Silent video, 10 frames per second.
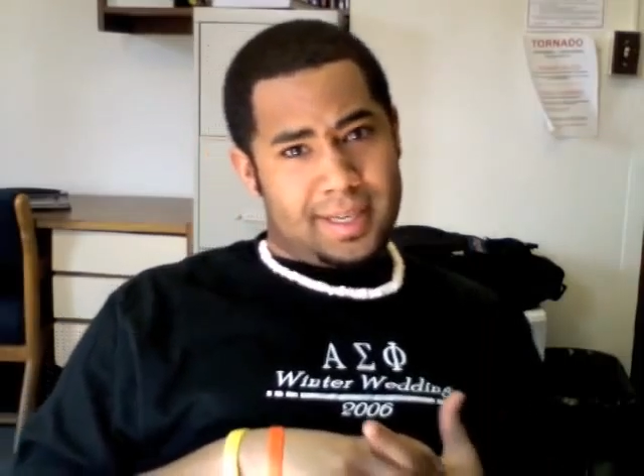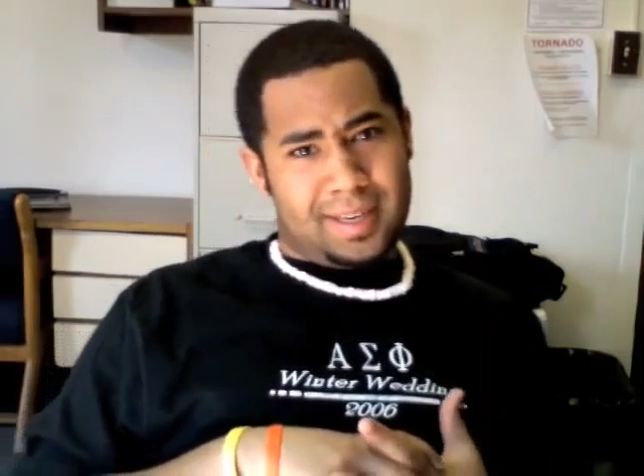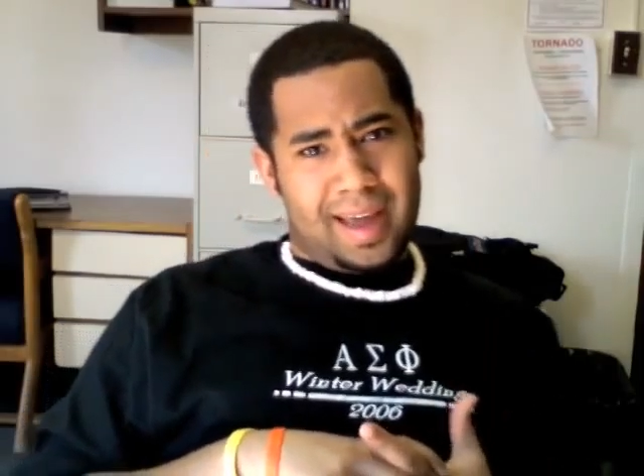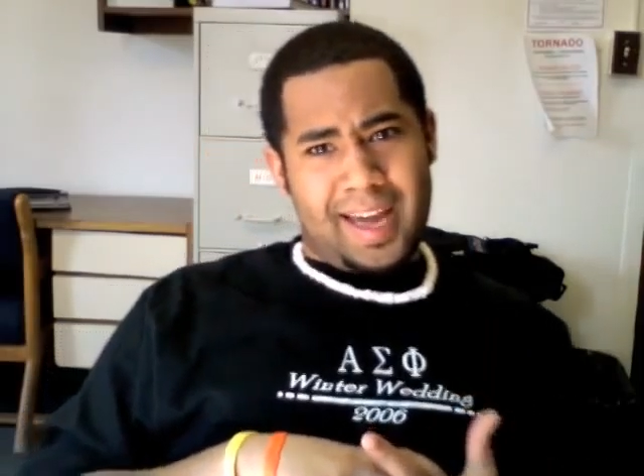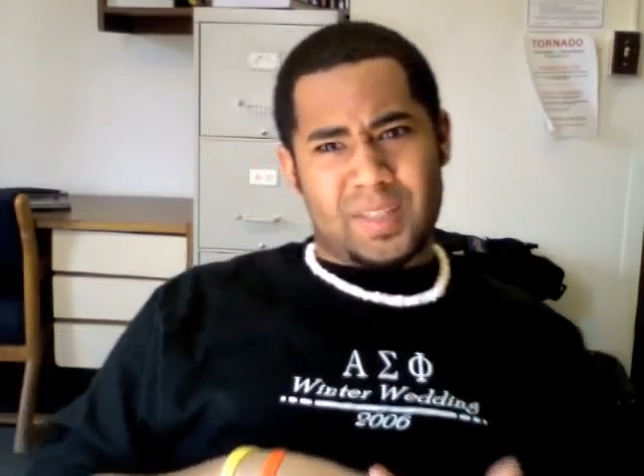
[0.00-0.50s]
He
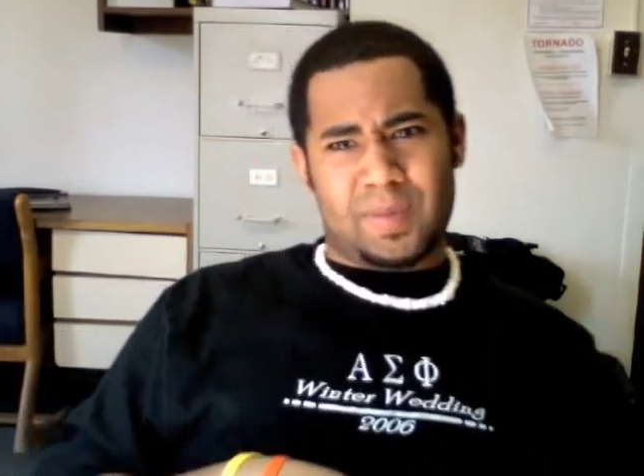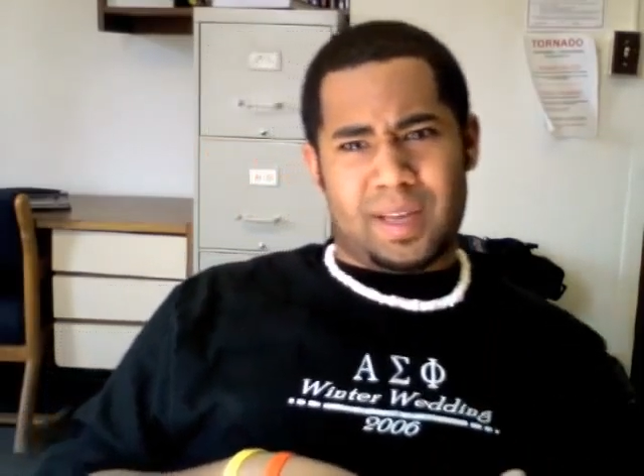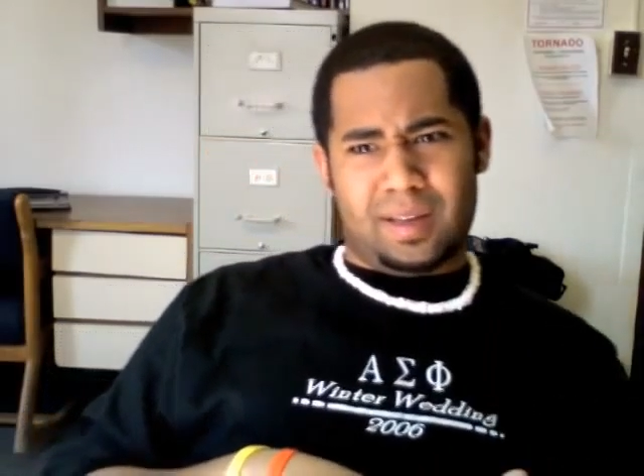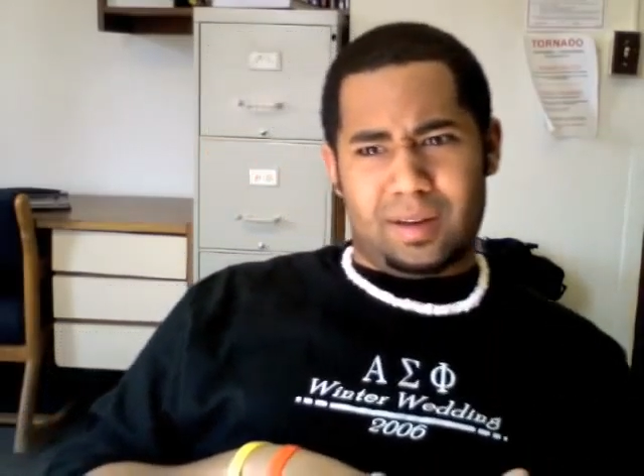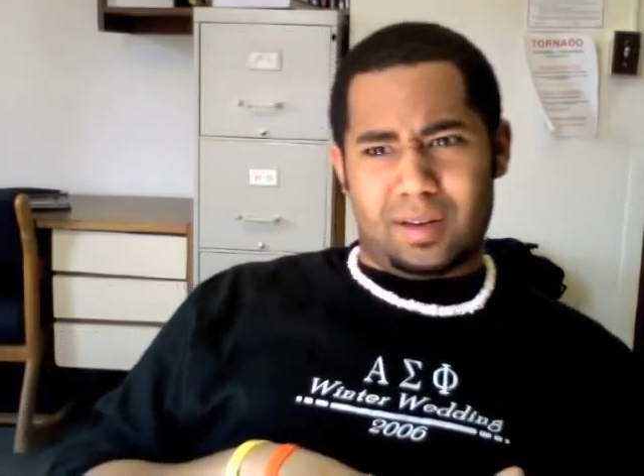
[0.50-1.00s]

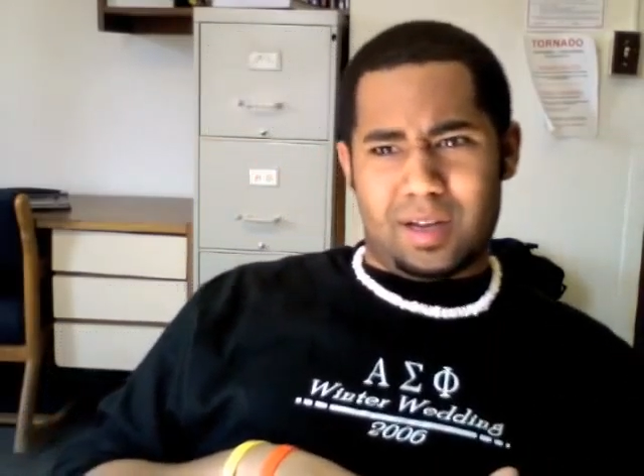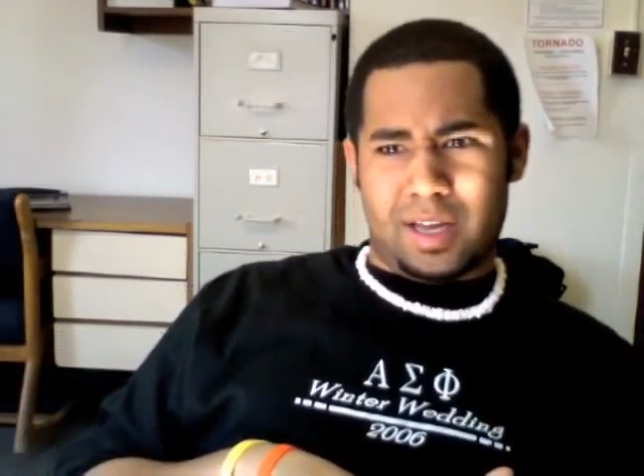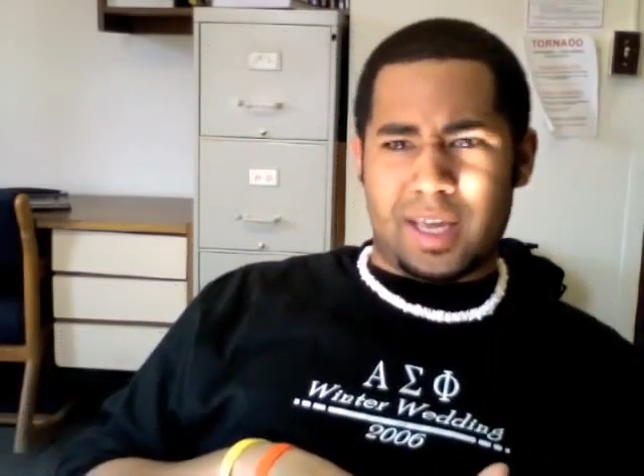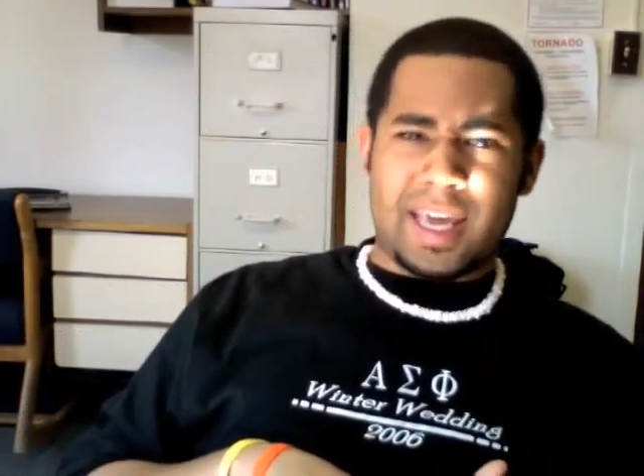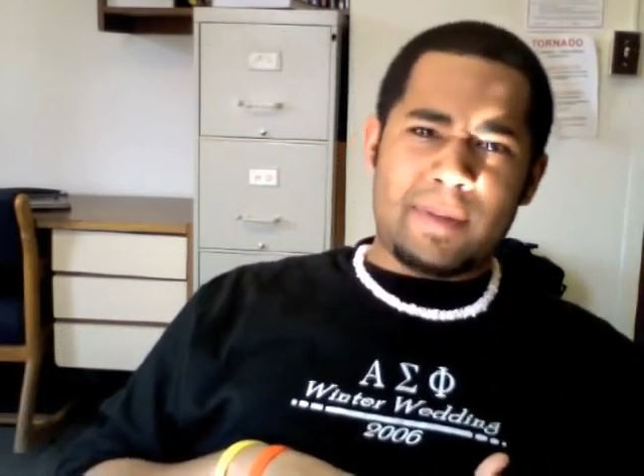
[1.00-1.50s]

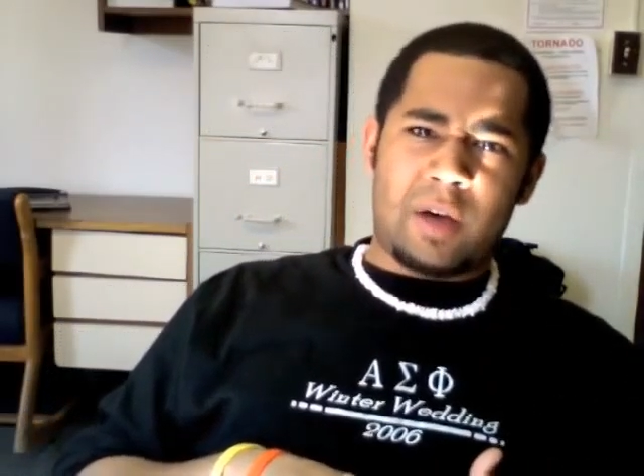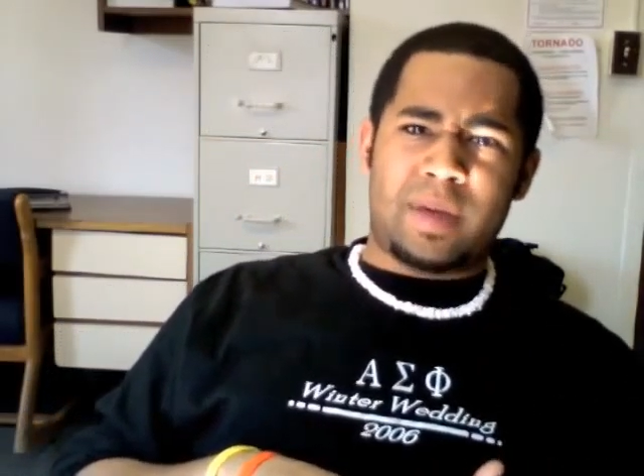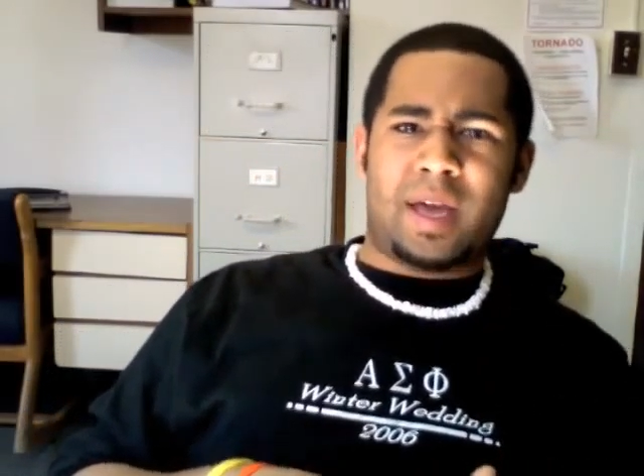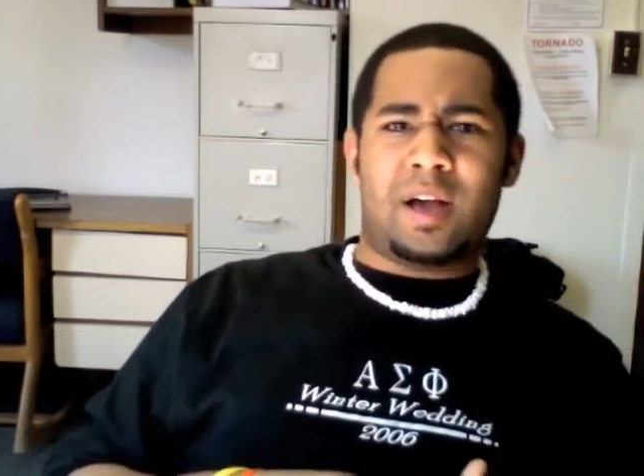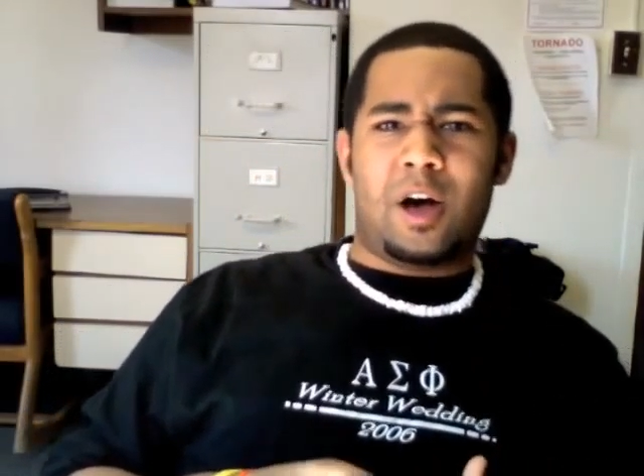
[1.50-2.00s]
emailed
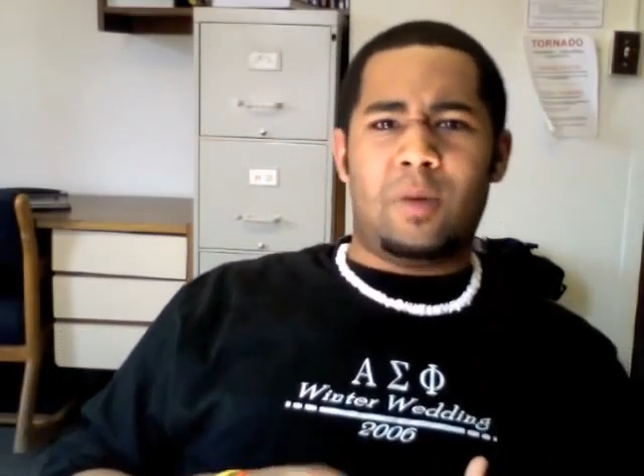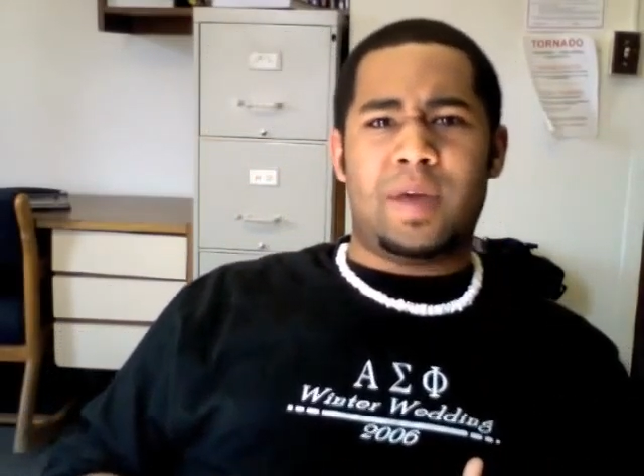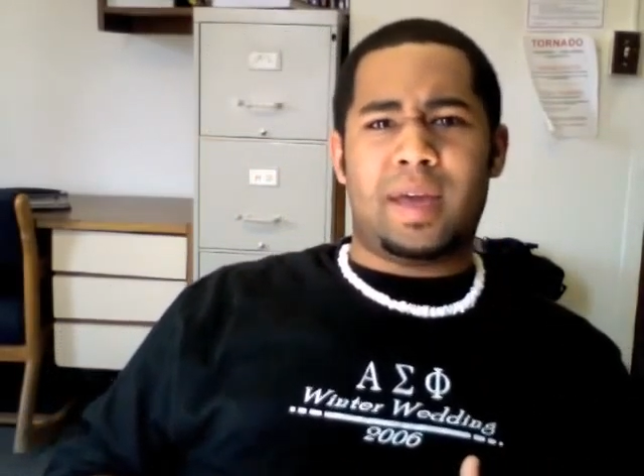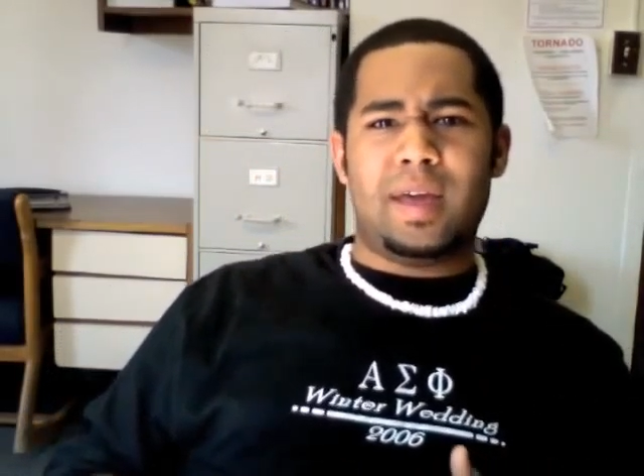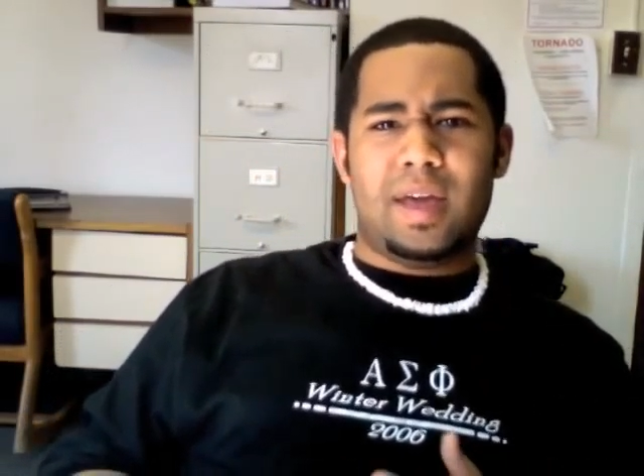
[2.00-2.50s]
me and called
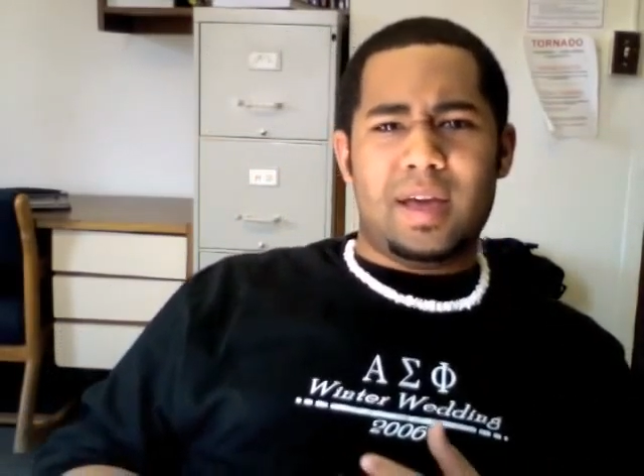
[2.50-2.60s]
me